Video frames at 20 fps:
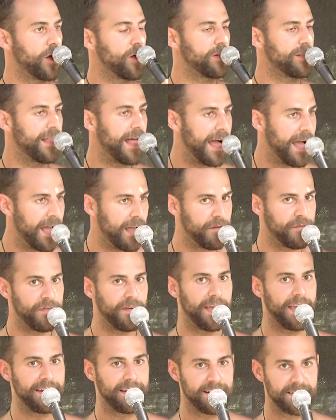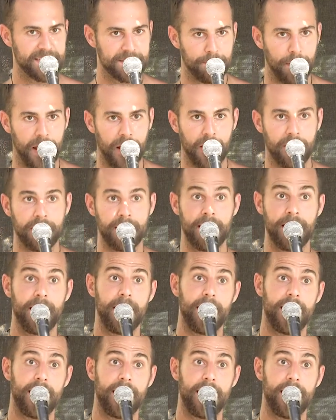alive and inspired